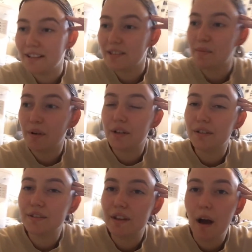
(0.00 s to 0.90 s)

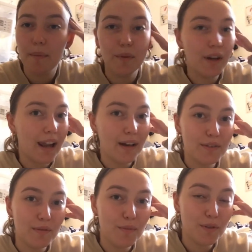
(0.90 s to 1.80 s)
because I'm not allowed to
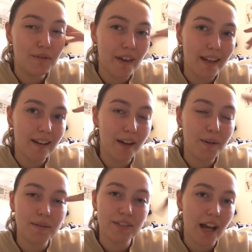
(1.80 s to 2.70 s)
move in. Like,
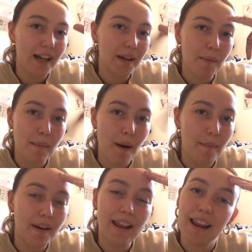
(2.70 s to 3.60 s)
Jack and my mum
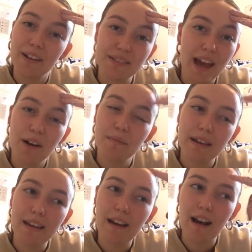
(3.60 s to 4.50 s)
aren't allowed to help
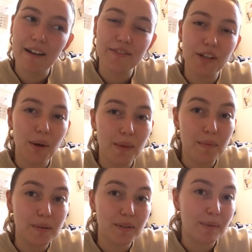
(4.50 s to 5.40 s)
me. I have to go in the
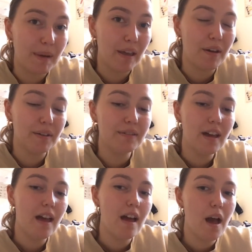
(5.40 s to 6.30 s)
building on my own
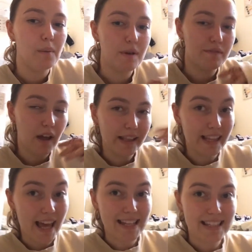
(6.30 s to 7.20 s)
with like
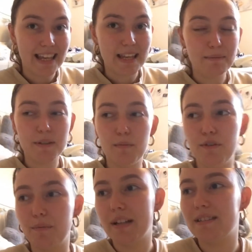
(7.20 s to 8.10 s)
their team to move
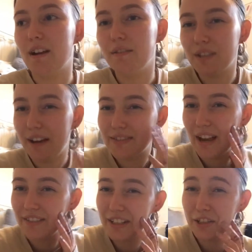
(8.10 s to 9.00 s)
my stuff, so I have to have
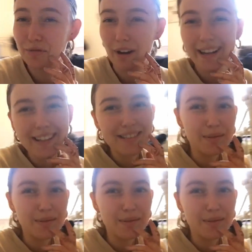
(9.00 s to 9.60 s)
it in crates, which is